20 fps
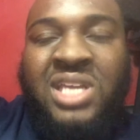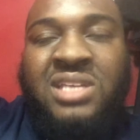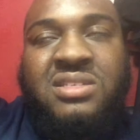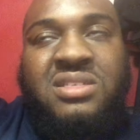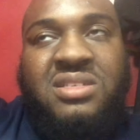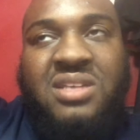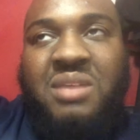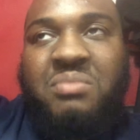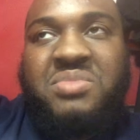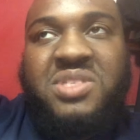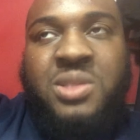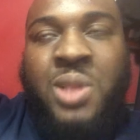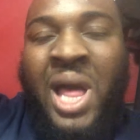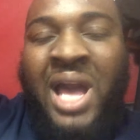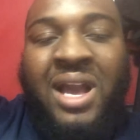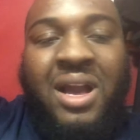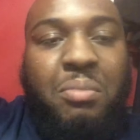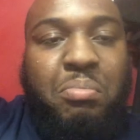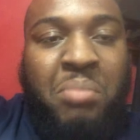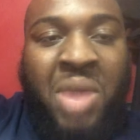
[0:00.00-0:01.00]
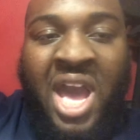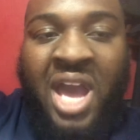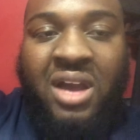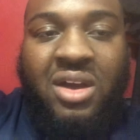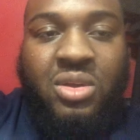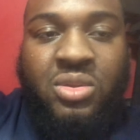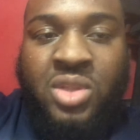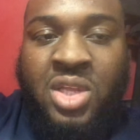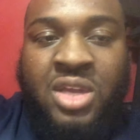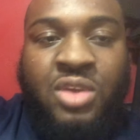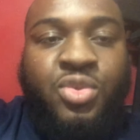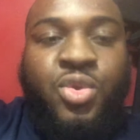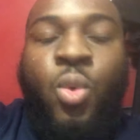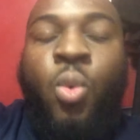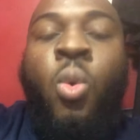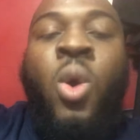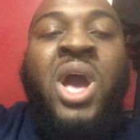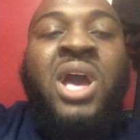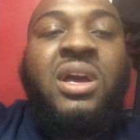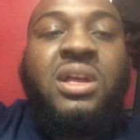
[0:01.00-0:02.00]
it seems like Mac
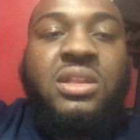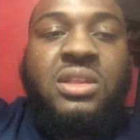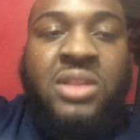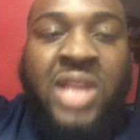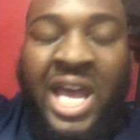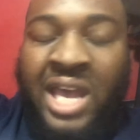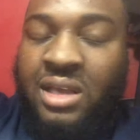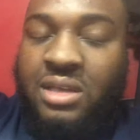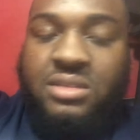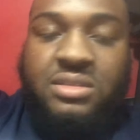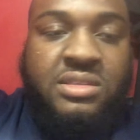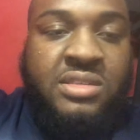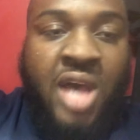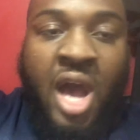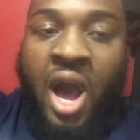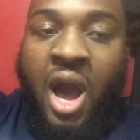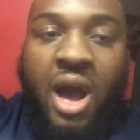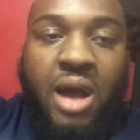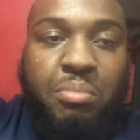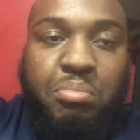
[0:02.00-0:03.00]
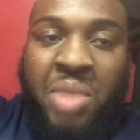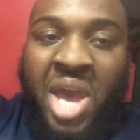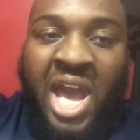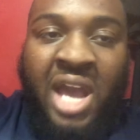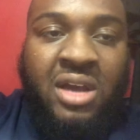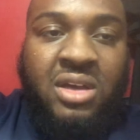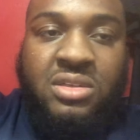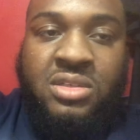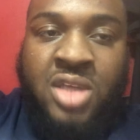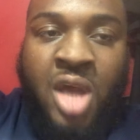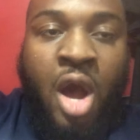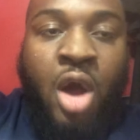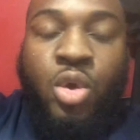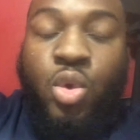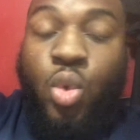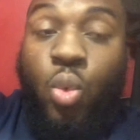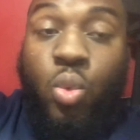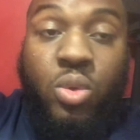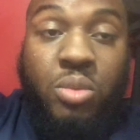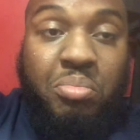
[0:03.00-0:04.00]
Lethal let Tom
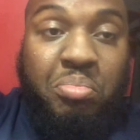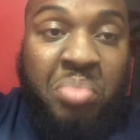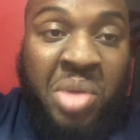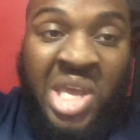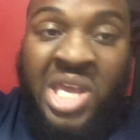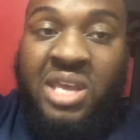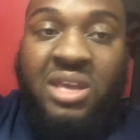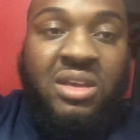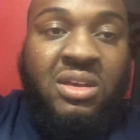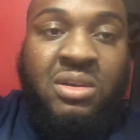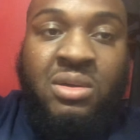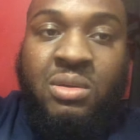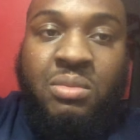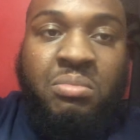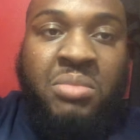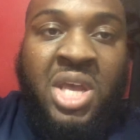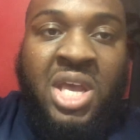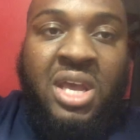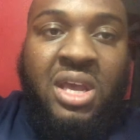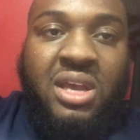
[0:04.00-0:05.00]
Macdonald beat him.